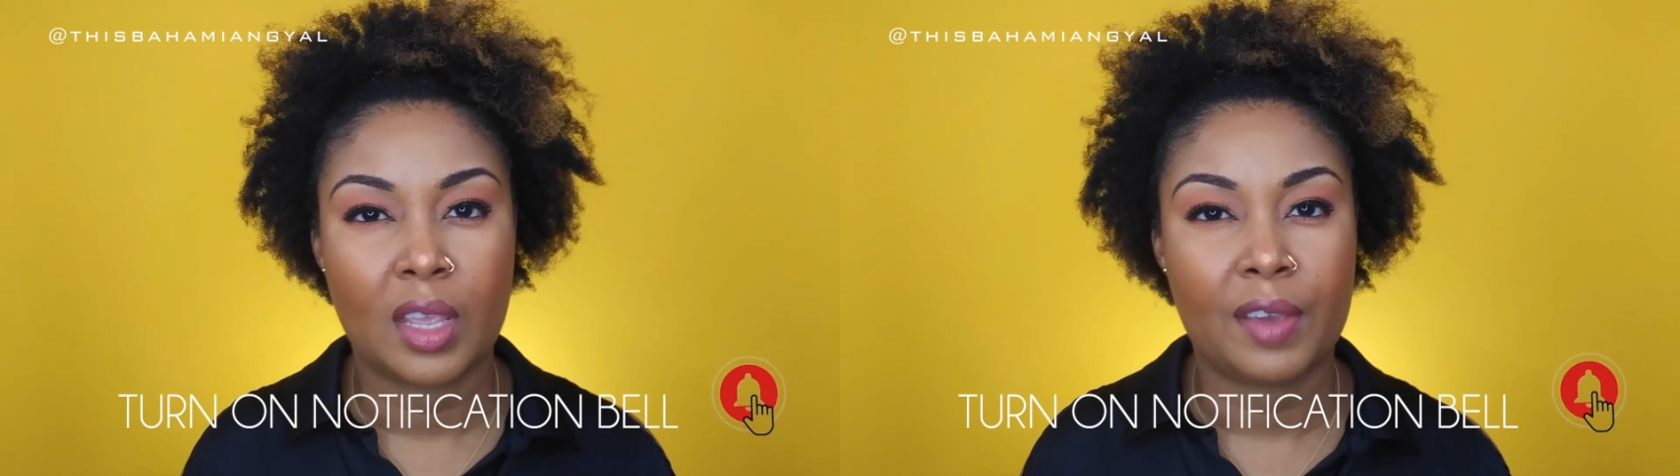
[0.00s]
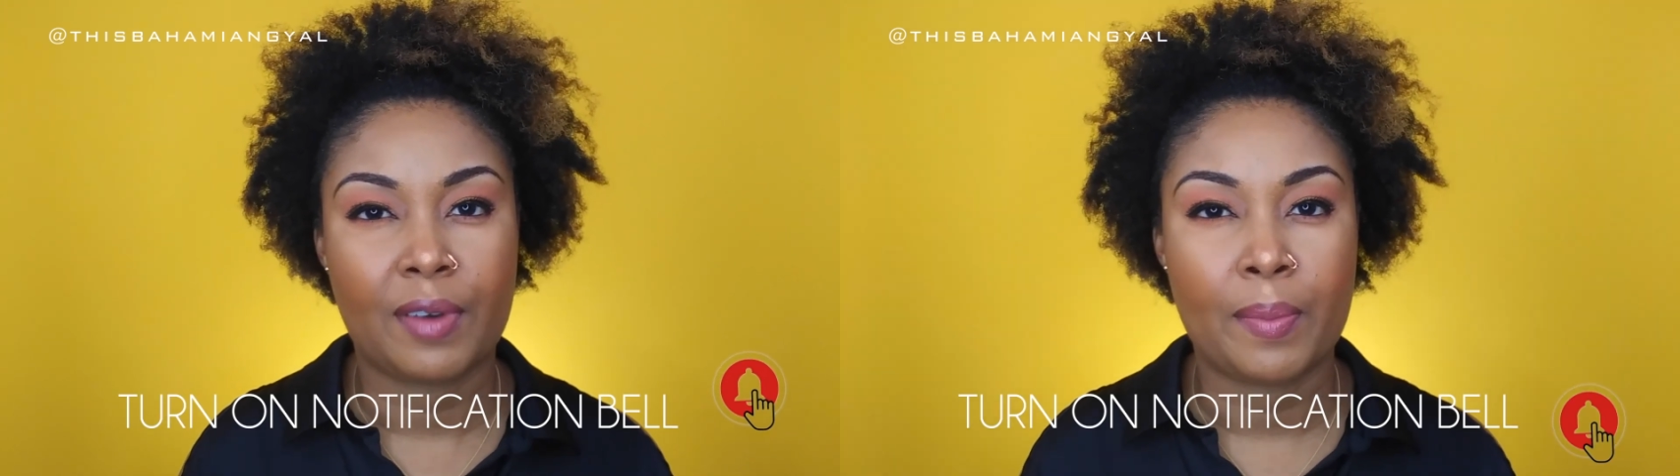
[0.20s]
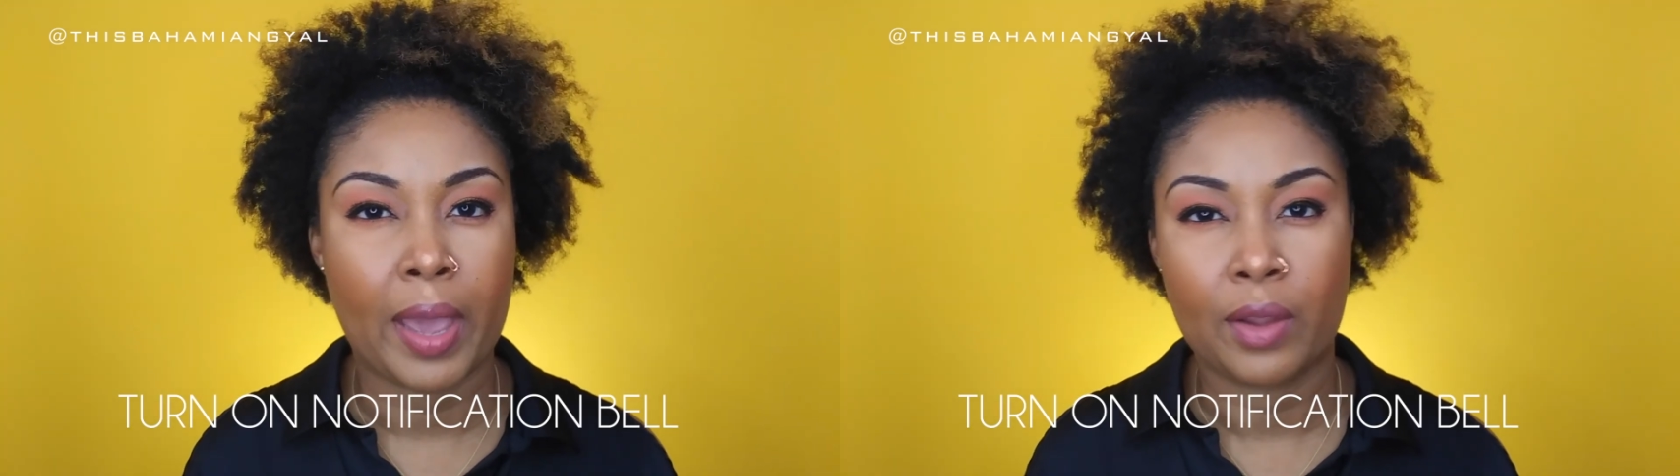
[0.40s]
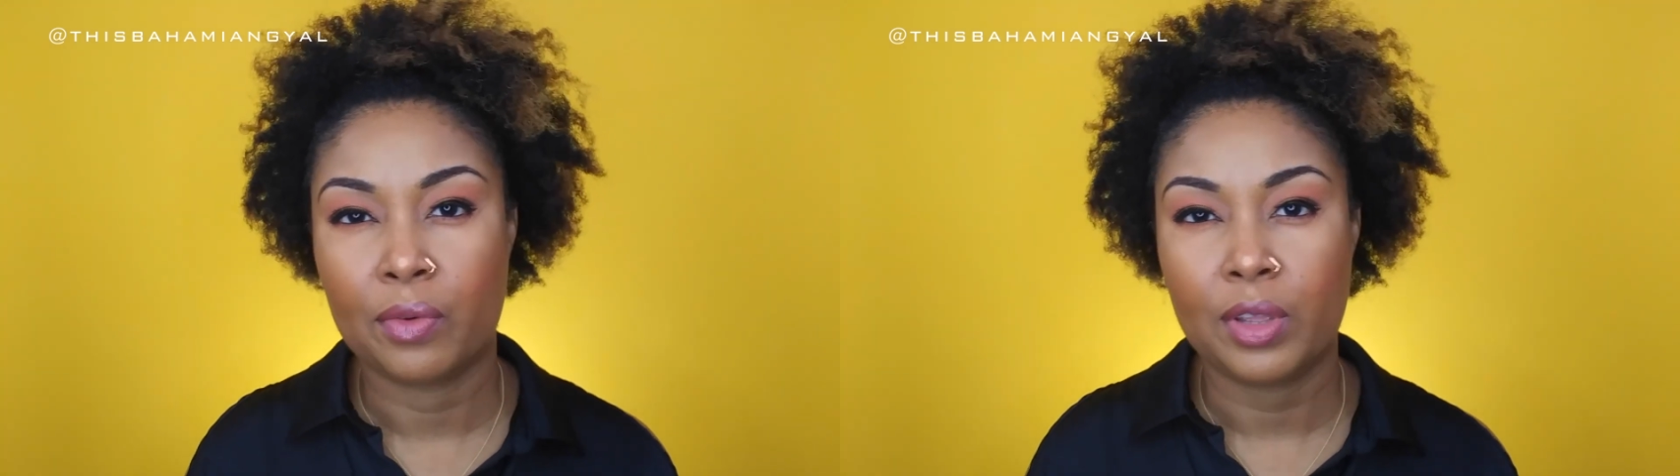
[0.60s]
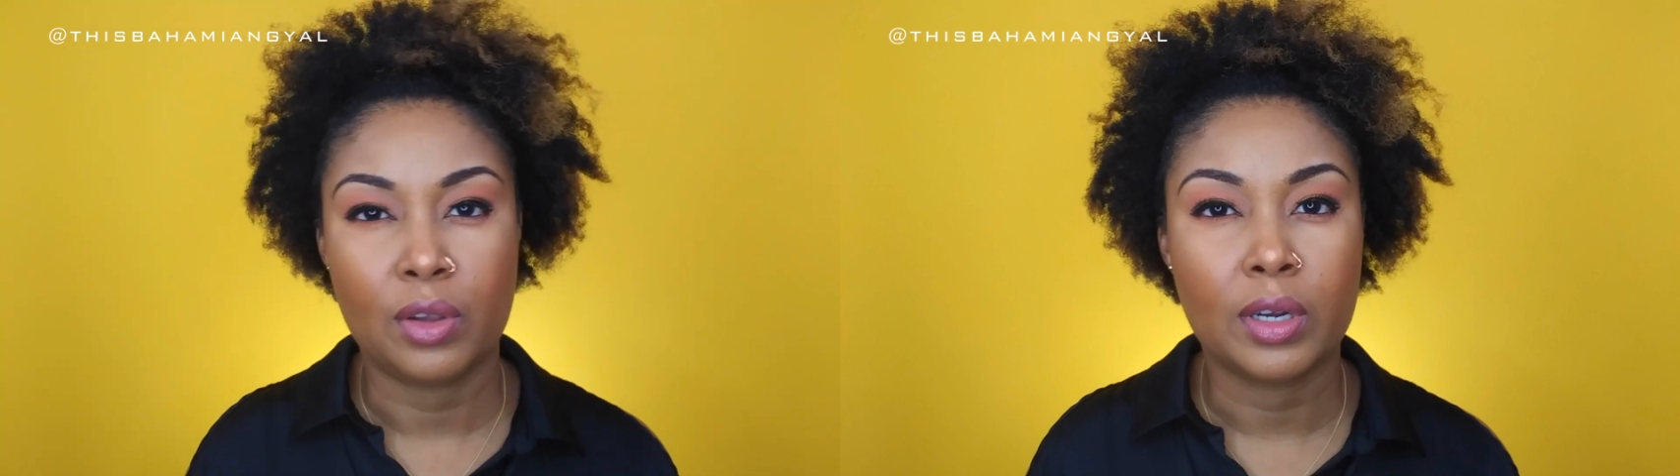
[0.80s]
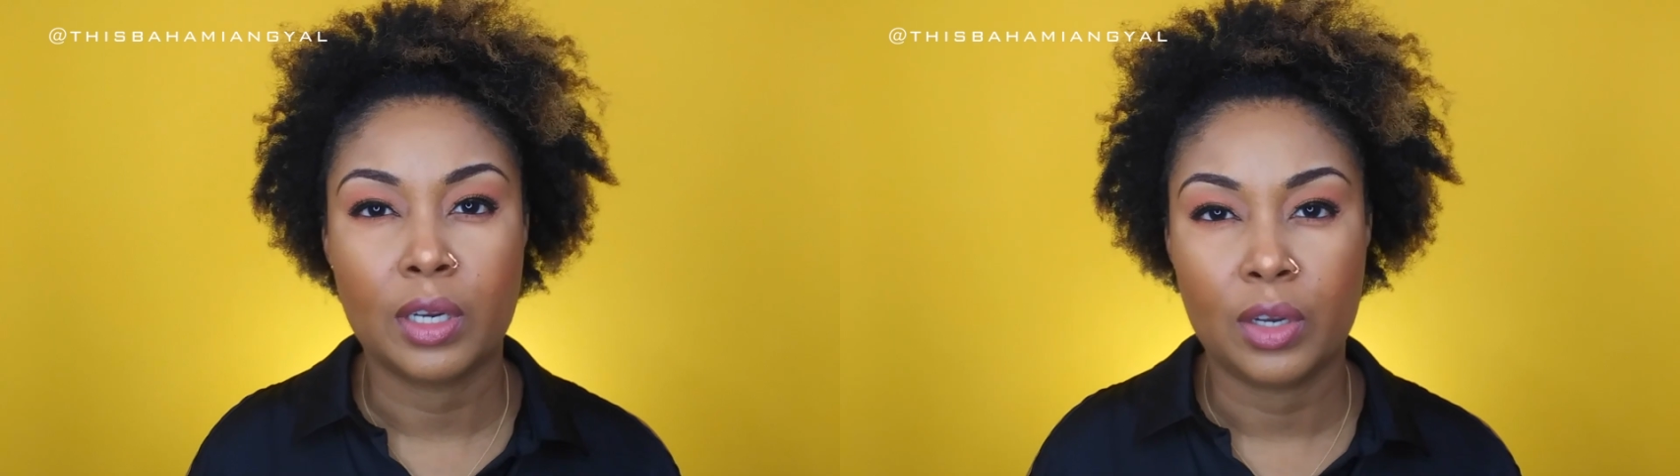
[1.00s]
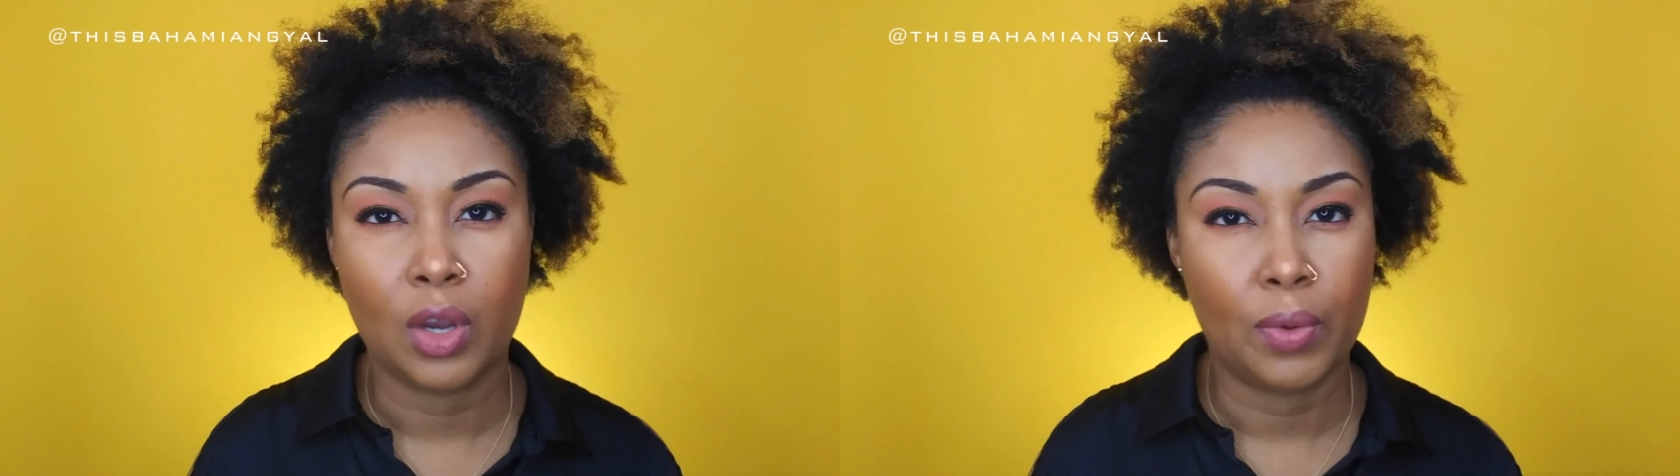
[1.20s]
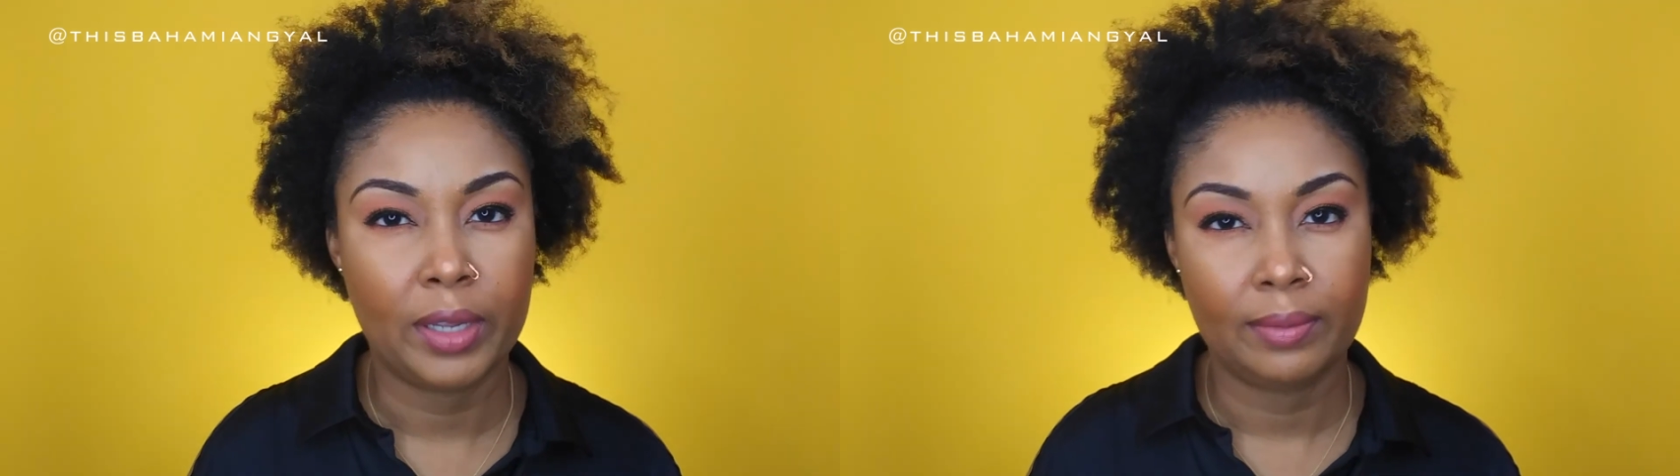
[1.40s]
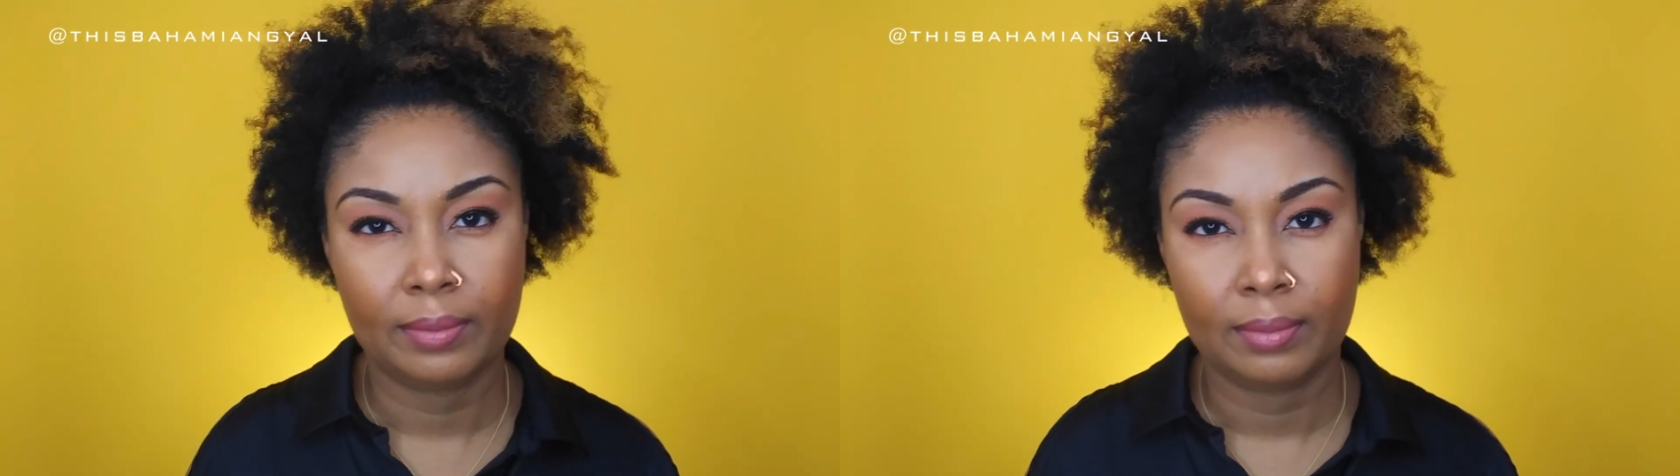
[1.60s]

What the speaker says: If I'm angry, you're gonna know it